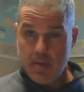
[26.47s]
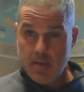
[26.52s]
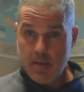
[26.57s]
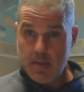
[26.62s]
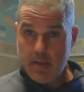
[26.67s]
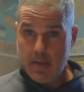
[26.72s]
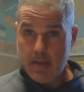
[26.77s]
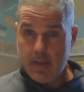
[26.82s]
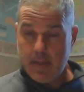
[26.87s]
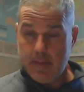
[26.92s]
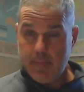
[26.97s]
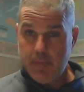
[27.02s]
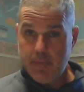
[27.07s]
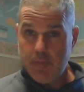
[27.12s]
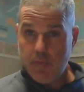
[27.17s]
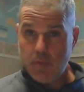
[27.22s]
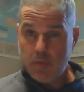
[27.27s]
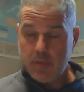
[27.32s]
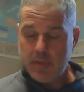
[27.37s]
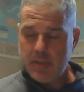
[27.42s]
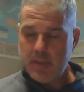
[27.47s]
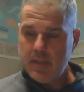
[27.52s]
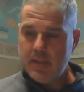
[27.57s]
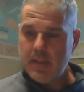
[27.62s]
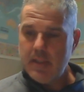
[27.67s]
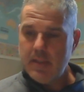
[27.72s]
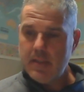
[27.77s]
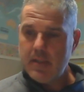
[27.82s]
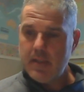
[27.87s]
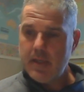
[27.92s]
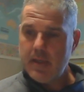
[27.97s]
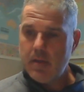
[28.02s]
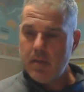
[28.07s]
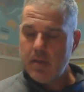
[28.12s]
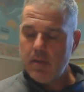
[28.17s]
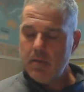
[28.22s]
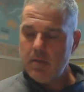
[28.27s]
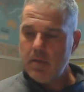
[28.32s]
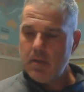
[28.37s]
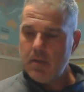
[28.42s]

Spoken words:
Of course, the detail